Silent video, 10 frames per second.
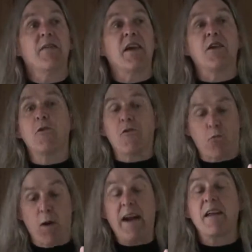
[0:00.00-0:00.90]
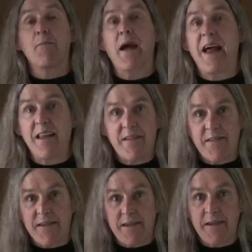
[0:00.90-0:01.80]
They use write-in
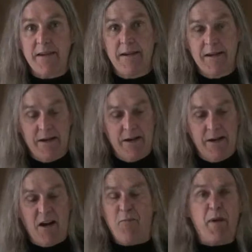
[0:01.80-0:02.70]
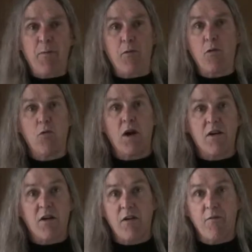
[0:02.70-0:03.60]
ballots of people who
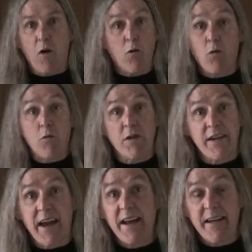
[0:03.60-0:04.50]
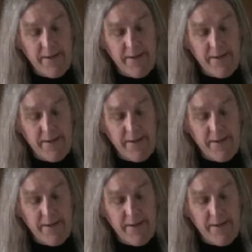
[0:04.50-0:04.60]
aren't gonna vote or are dead.